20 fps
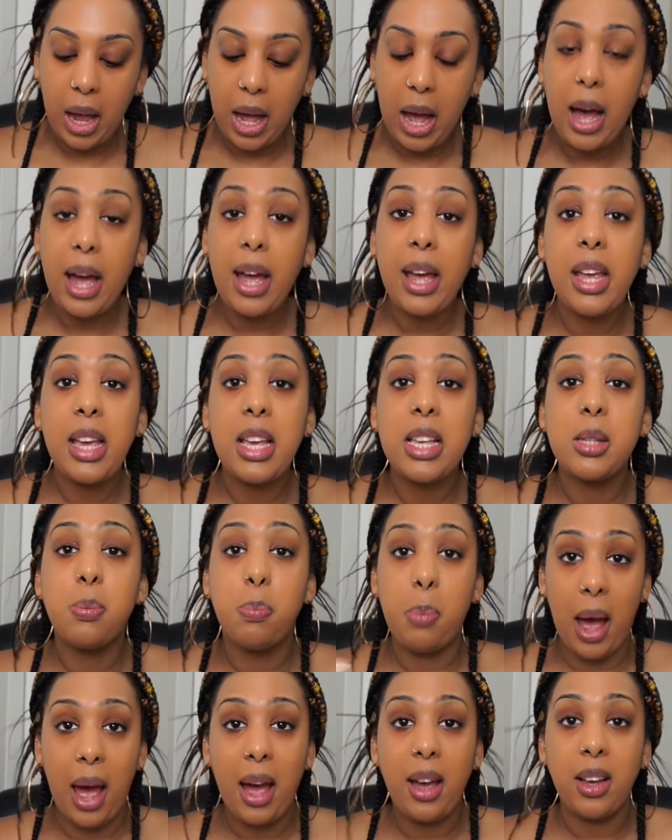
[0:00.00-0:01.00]
I is
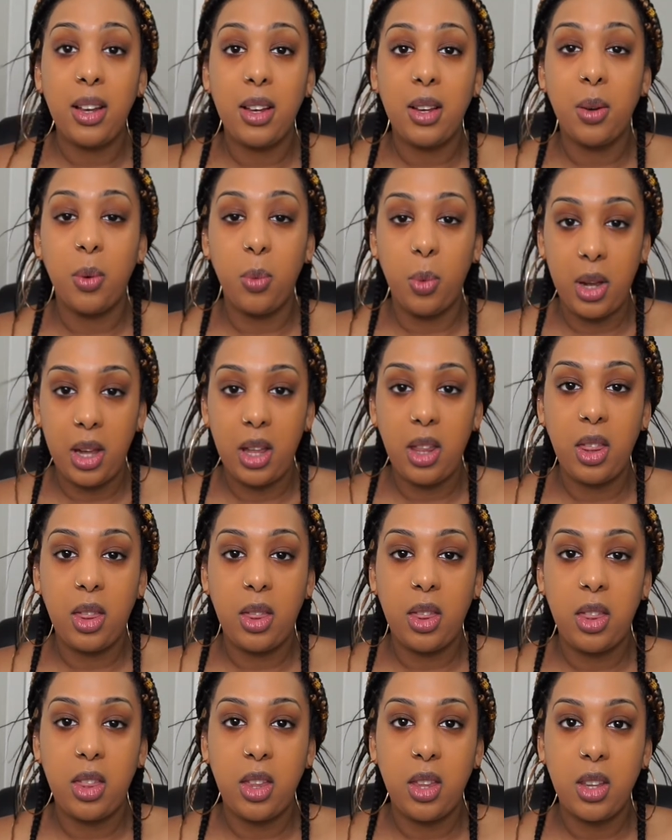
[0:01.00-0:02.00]
back
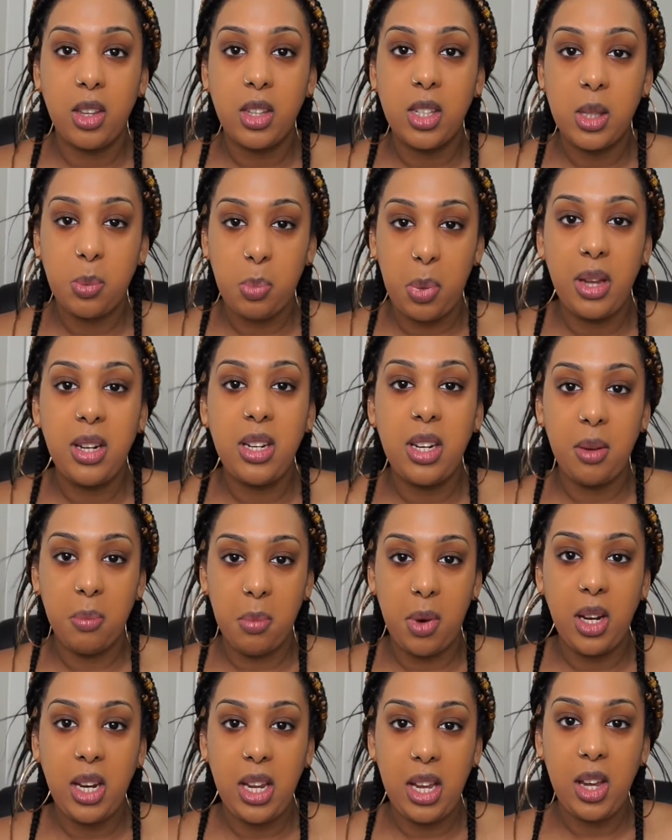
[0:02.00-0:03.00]
with spending
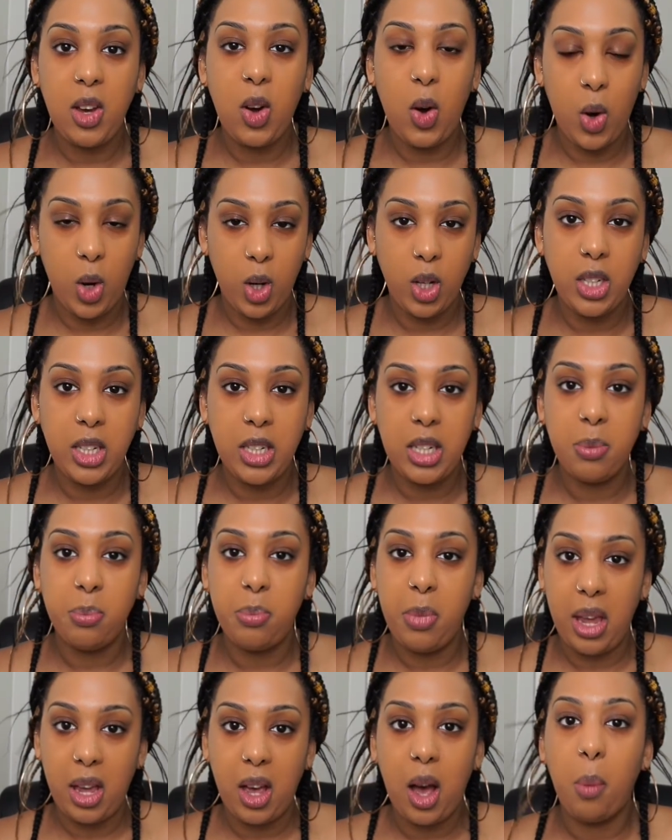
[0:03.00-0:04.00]
money on
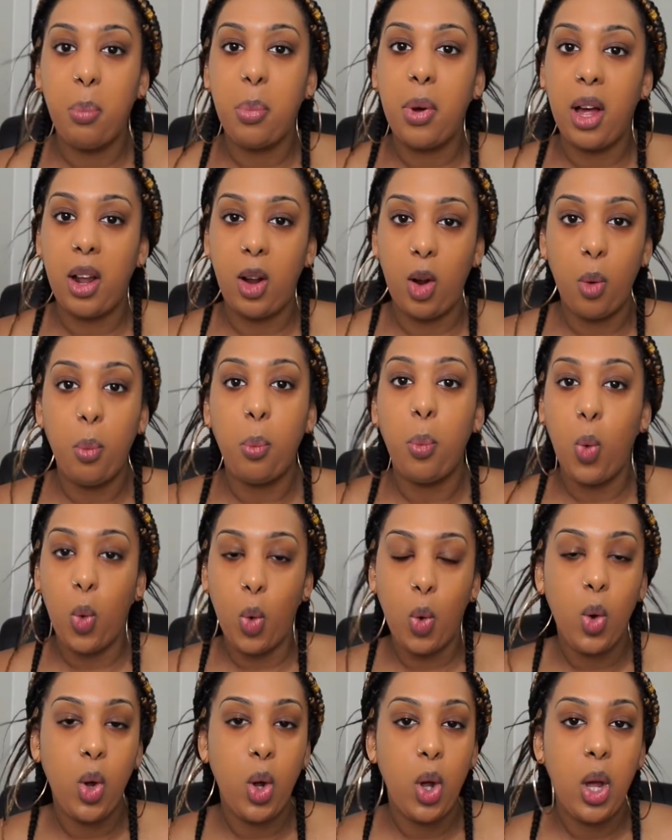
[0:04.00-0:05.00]
makeup a lot
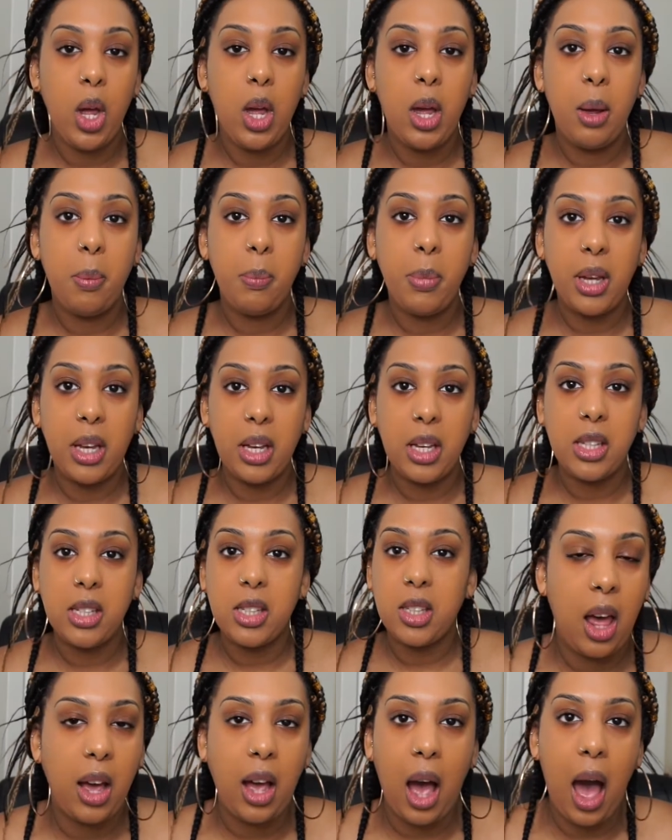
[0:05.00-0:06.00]
more,
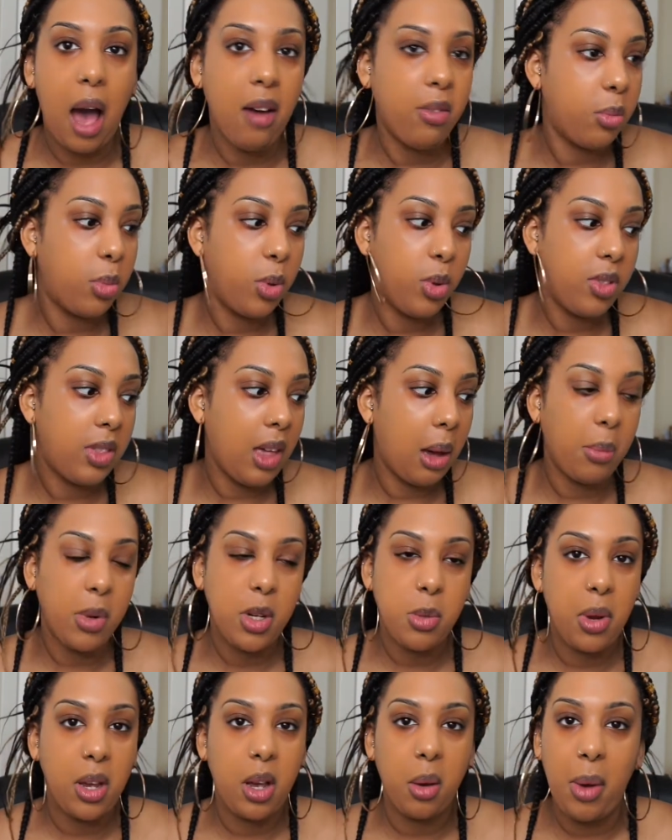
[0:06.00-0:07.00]
because like, I haven't bought that
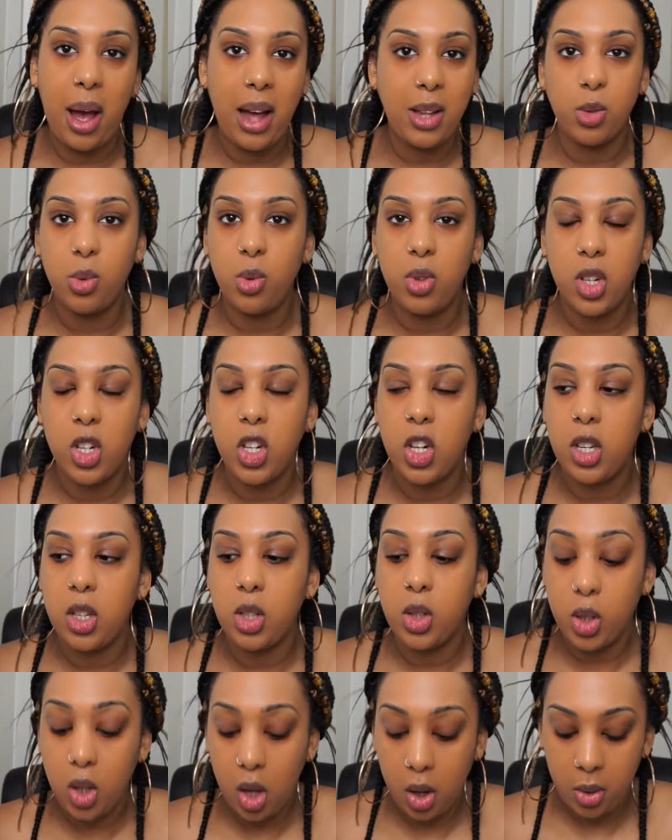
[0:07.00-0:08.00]
much makeup at all this year.
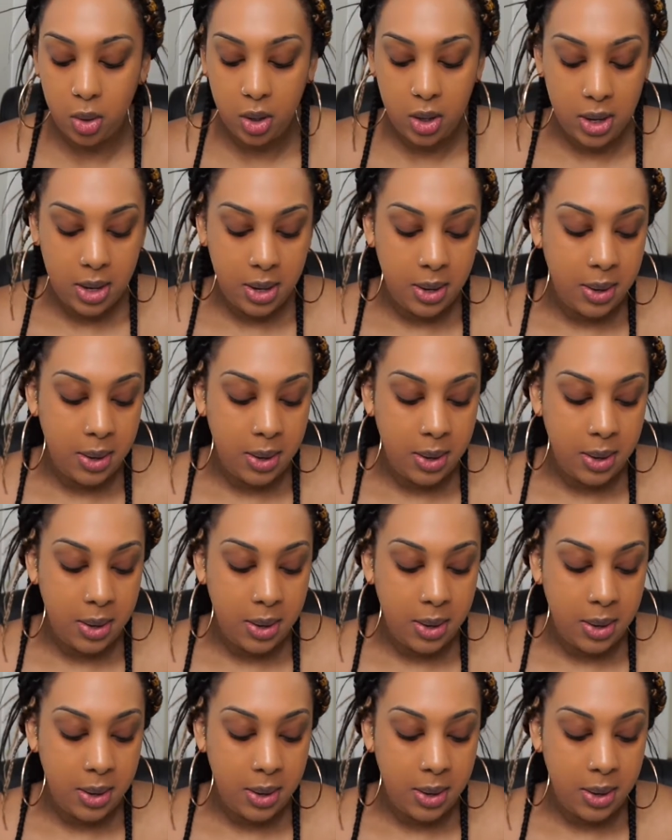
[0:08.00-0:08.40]
So